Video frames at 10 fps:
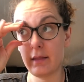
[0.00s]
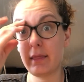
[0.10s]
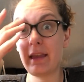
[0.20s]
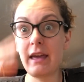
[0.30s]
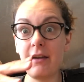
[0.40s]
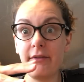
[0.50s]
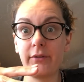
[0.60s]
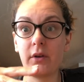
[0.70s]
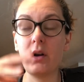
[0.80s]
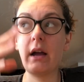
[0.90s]

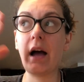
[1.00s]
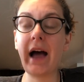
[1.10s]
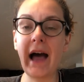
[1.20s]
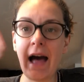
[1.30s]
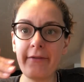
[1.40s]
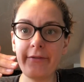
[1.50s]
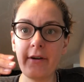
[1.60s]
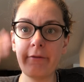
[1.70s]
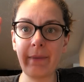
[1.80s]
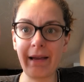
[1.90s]
live a half
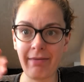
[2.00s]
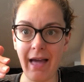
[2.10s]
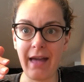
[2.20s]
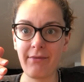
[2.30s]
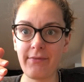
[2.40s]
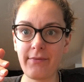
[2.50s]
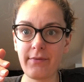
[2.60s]
of my life.